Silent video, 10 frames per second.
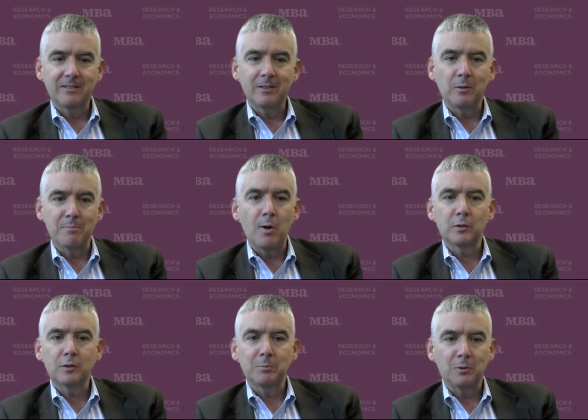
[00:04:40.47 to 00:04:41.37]
you know,
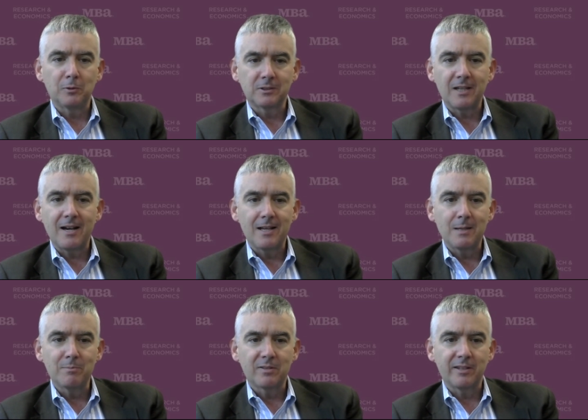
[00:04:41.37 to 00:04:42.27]
multiple
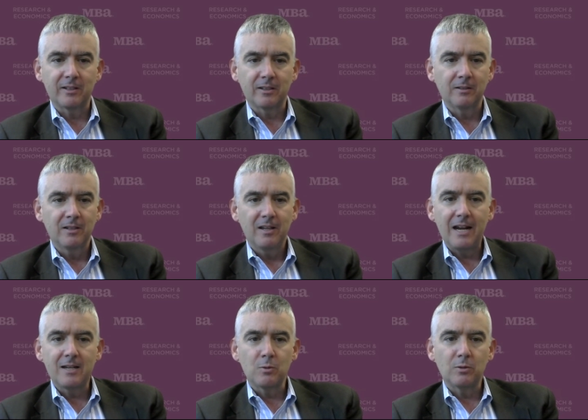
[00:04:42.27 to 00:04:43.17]
times their
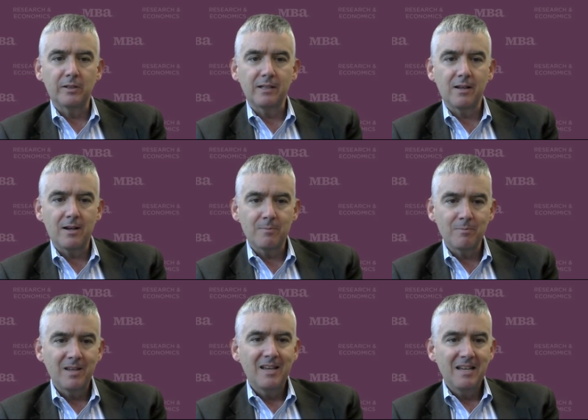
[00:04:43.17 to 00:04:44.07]
annual income,